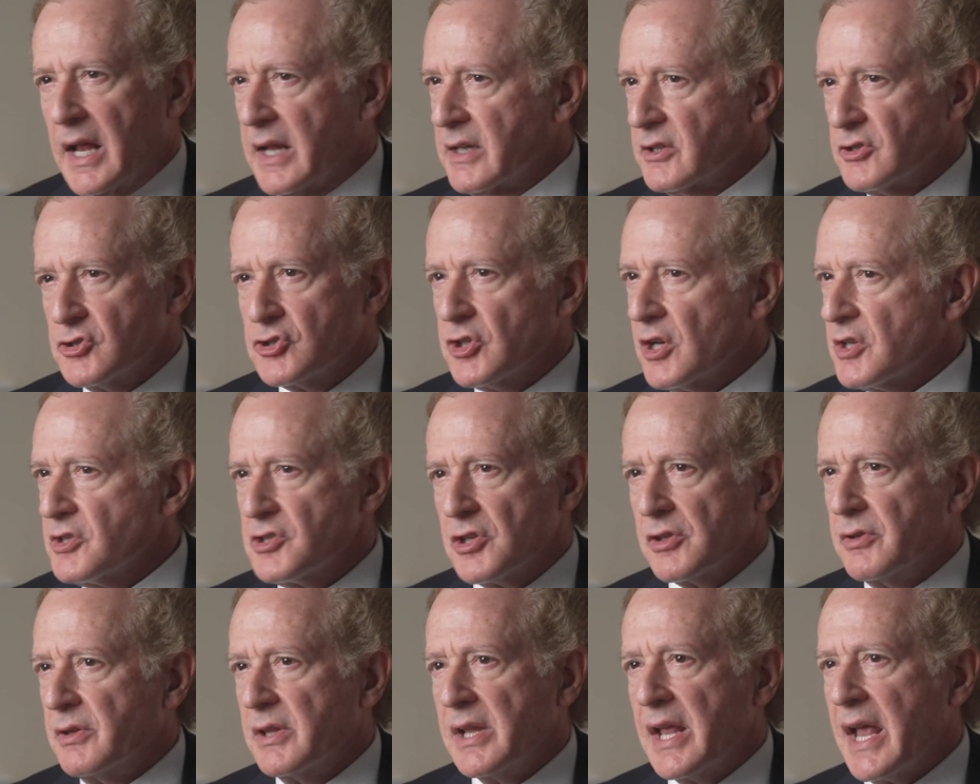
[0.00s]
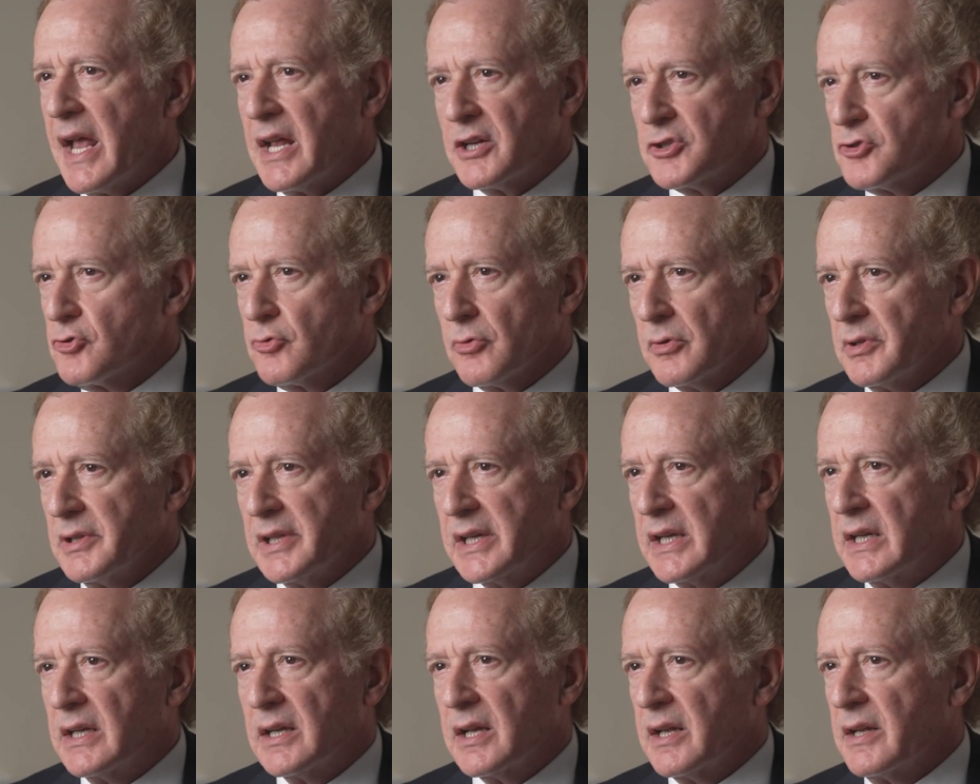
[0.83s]
and just
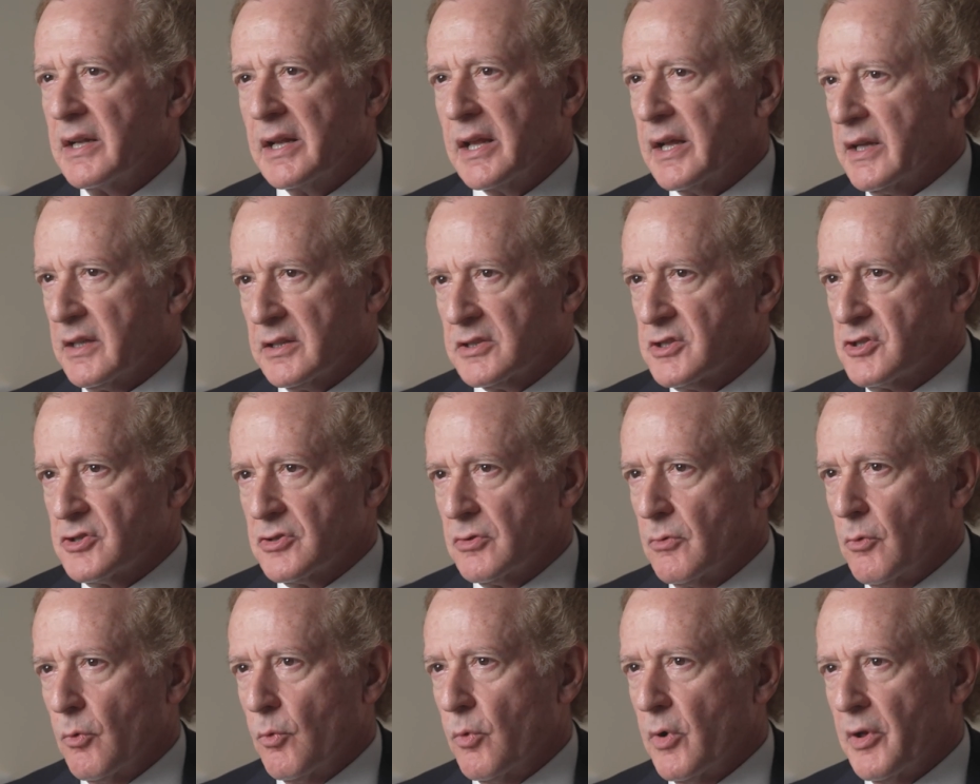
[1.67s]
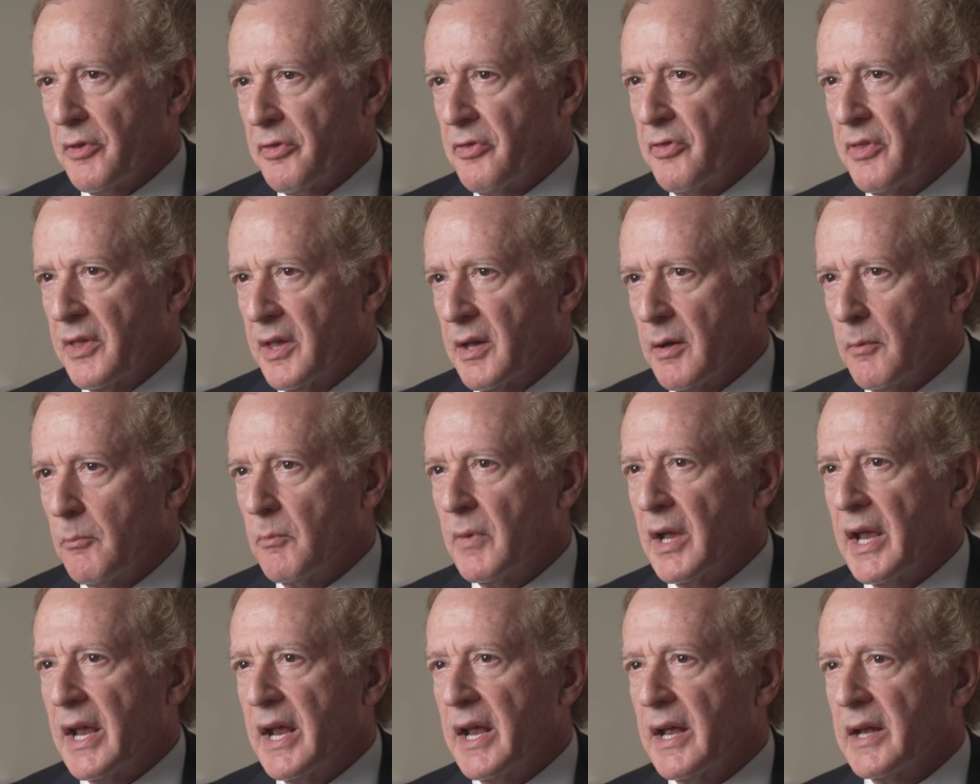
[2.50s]
naturally connects with
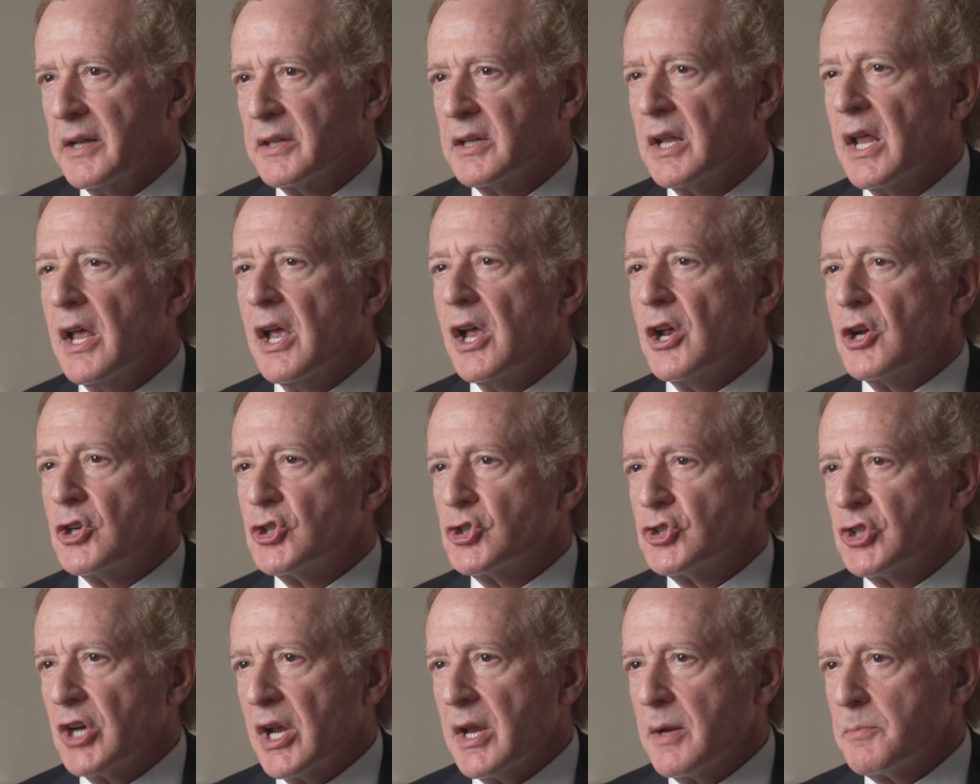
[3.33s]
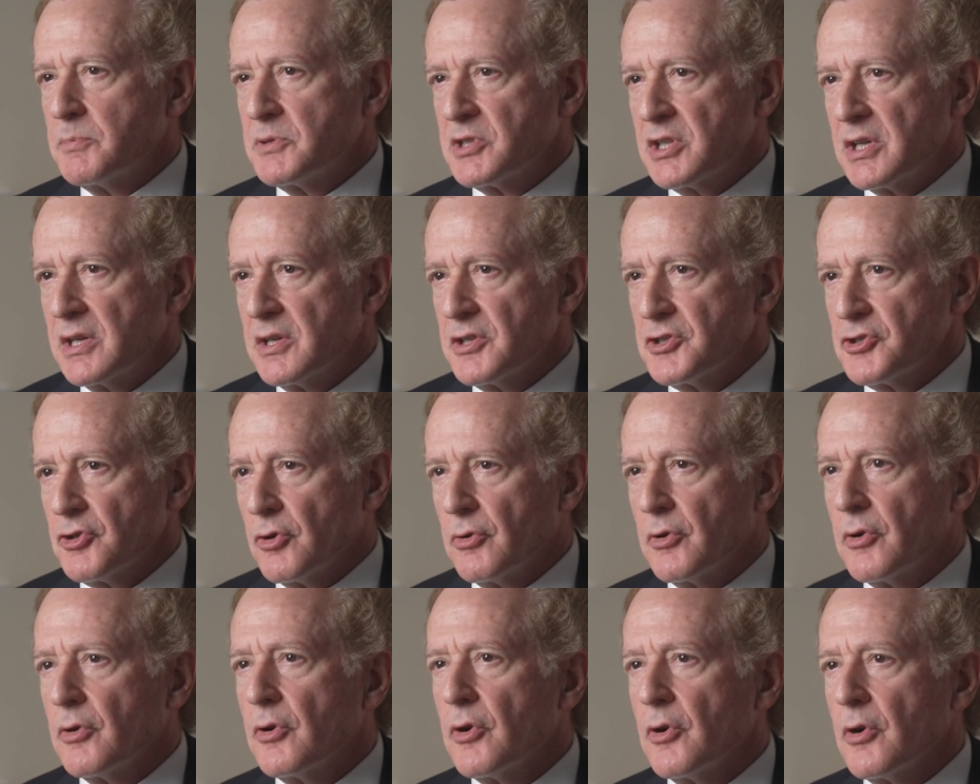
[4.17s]
them and shapes his
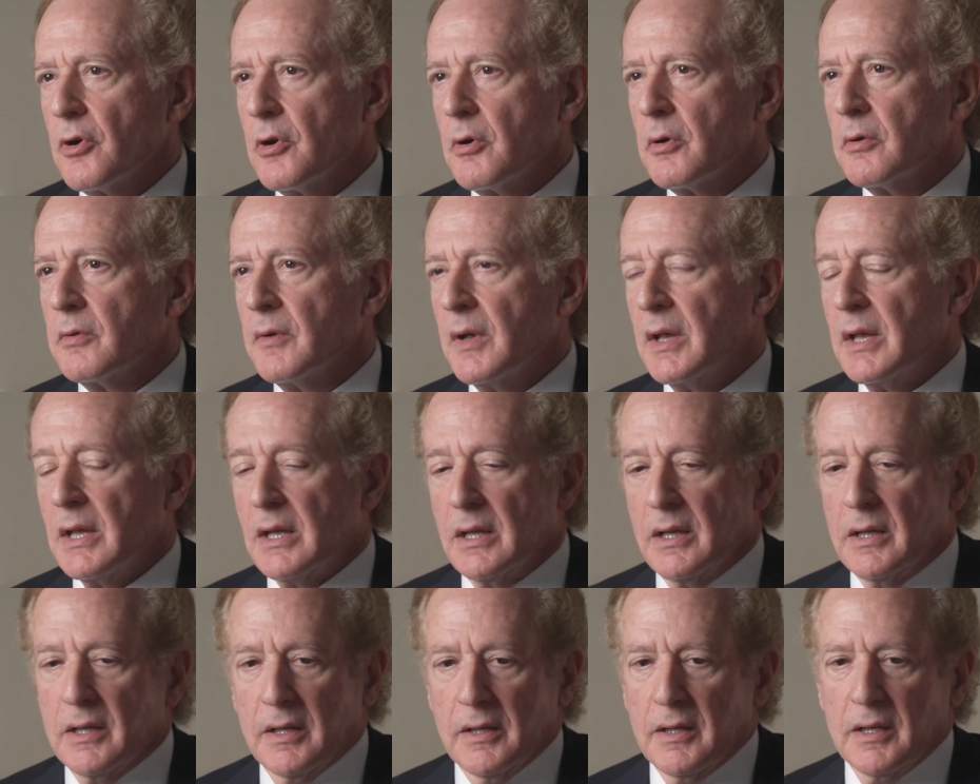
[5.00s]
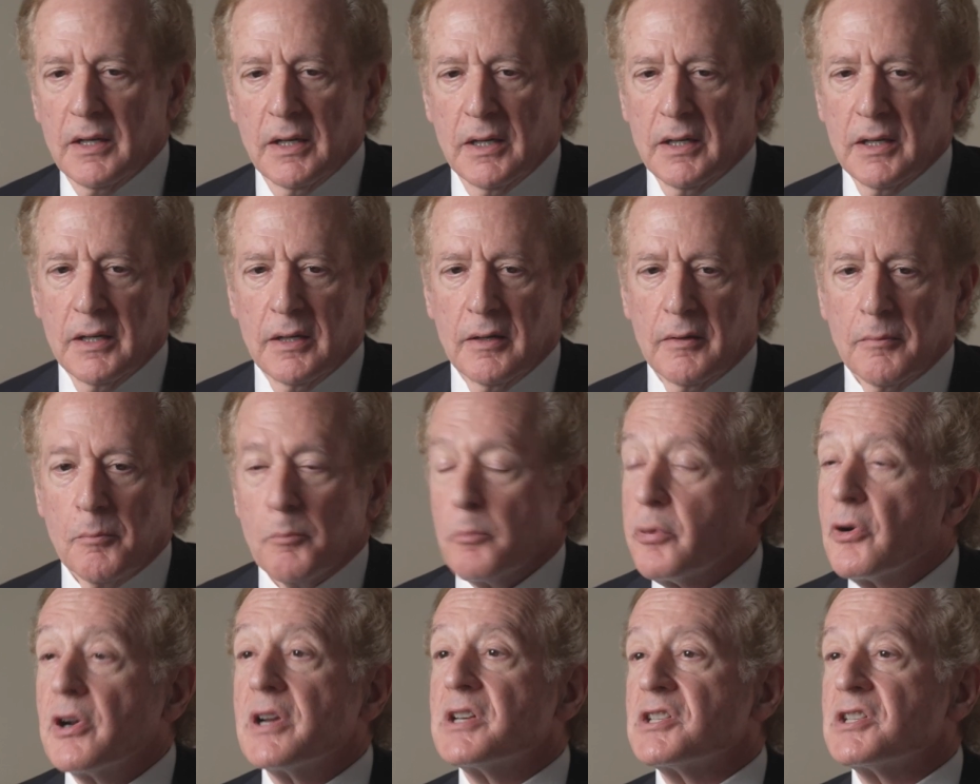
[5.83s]
or her
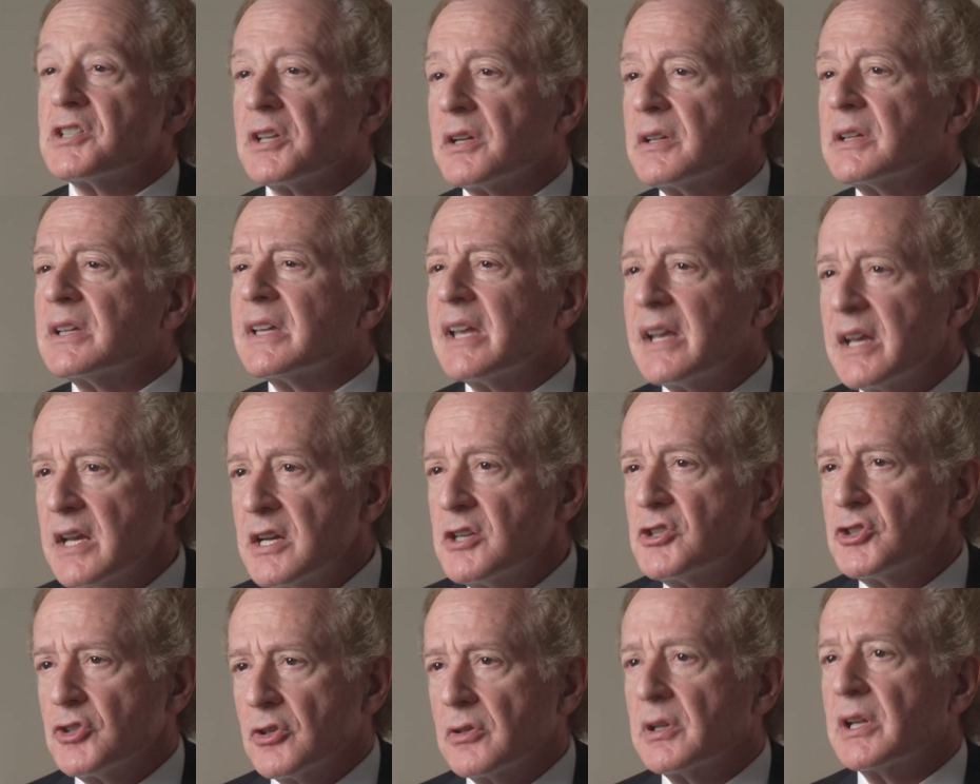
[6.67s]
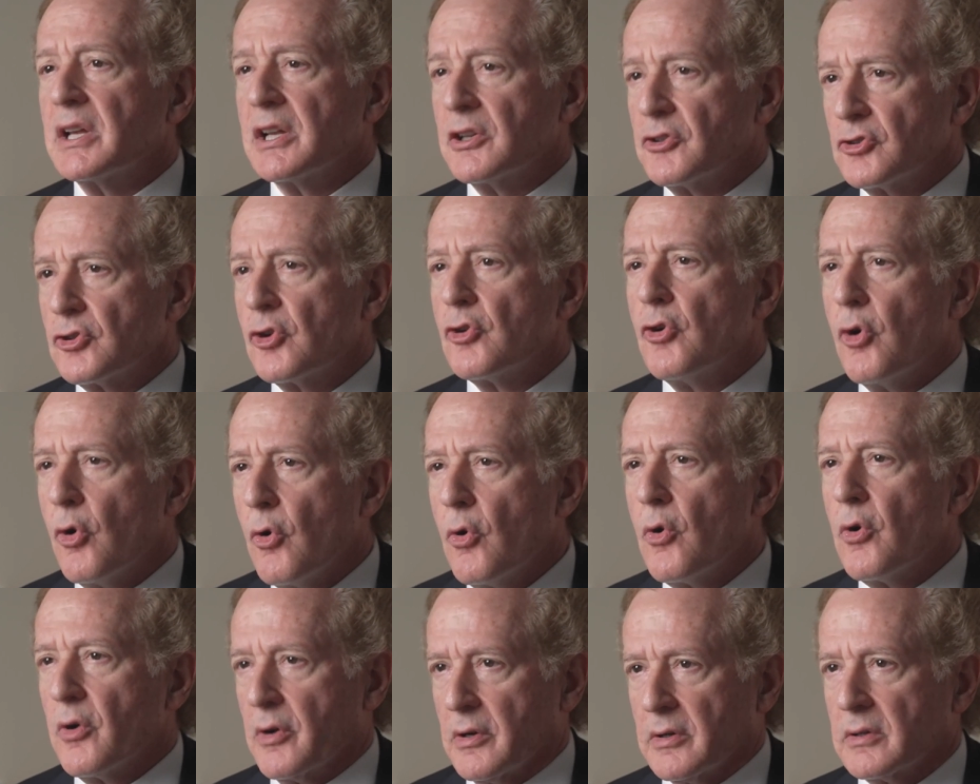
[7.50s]
presentation in
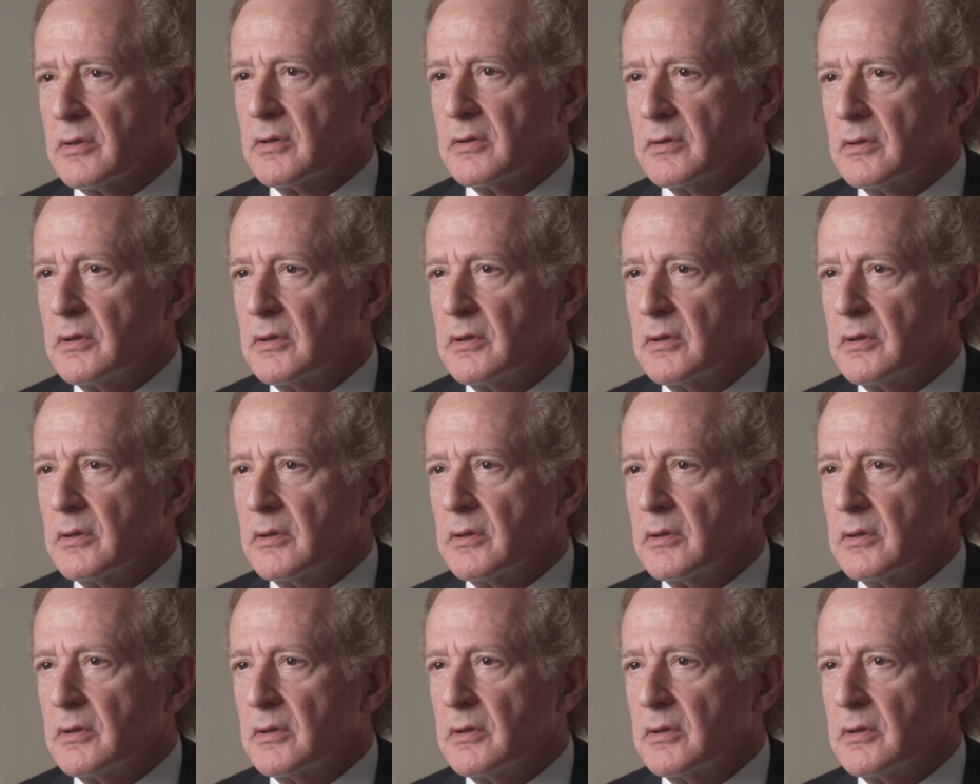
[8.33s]
court.